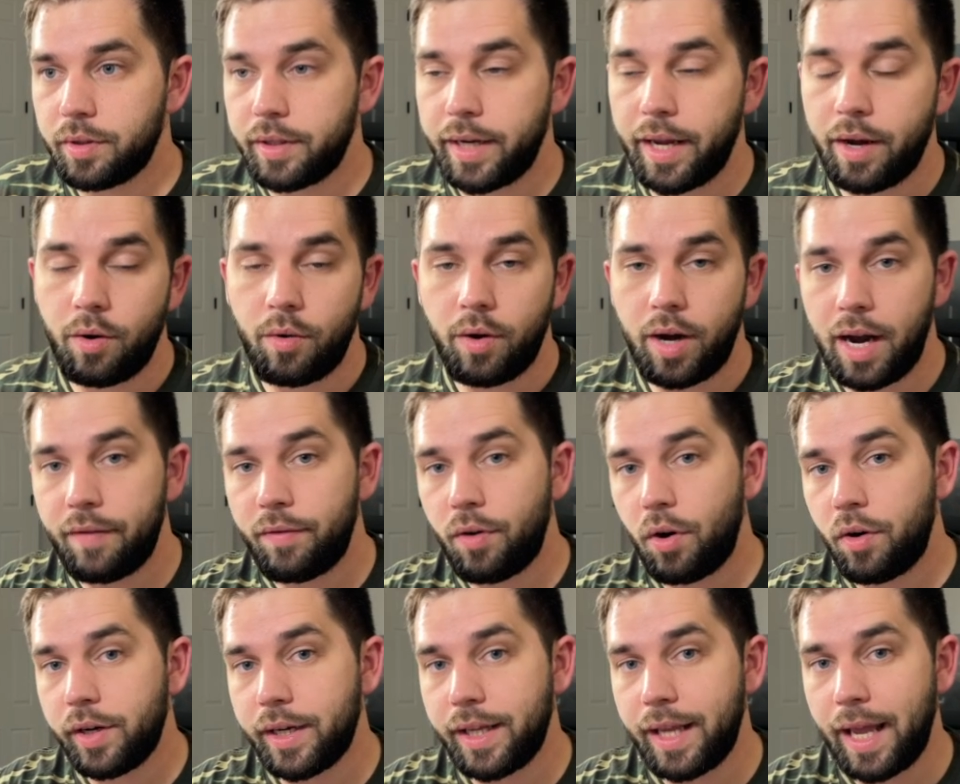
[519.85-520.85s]
Now, I've
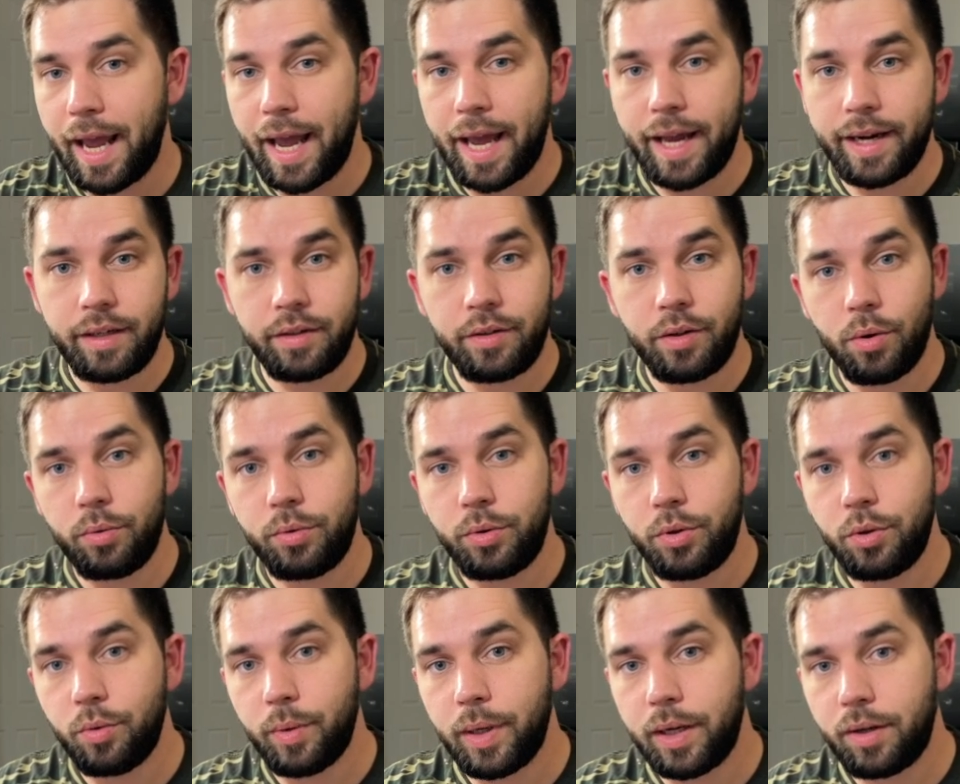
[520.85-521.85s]
already added
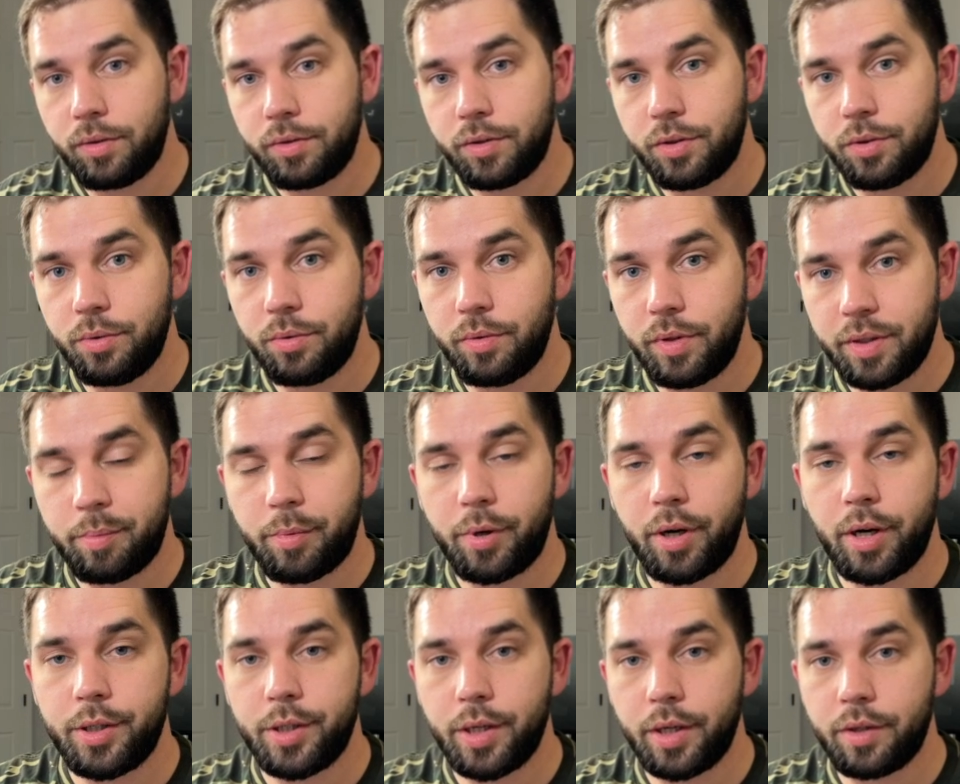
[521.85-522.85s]
CodeQL to this
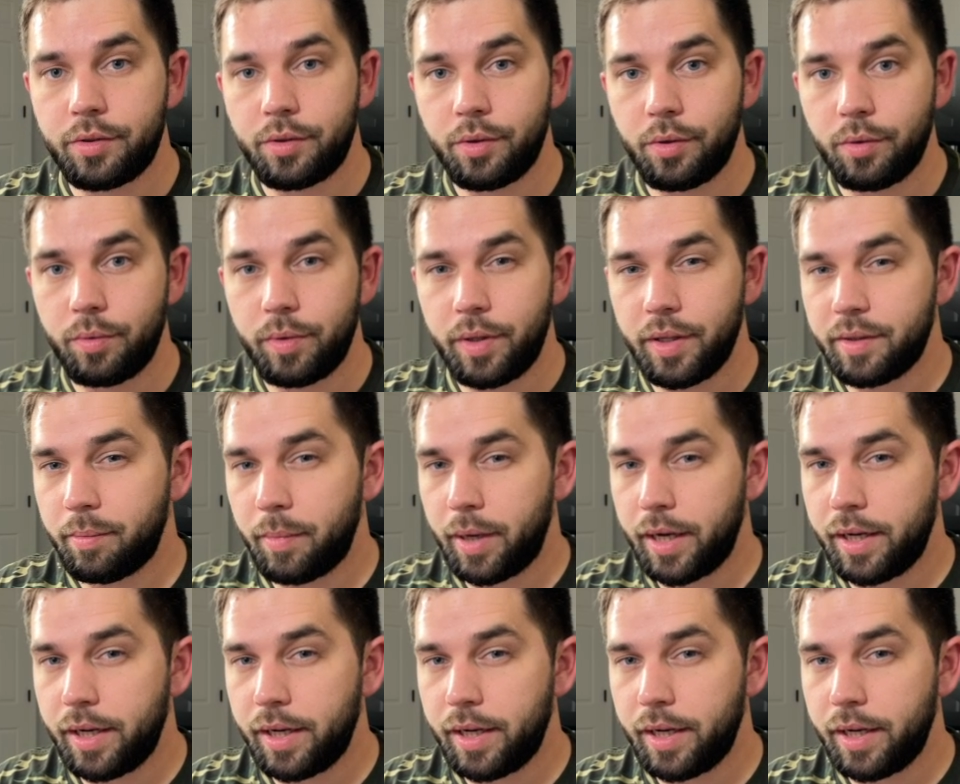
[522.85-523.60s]
project, so this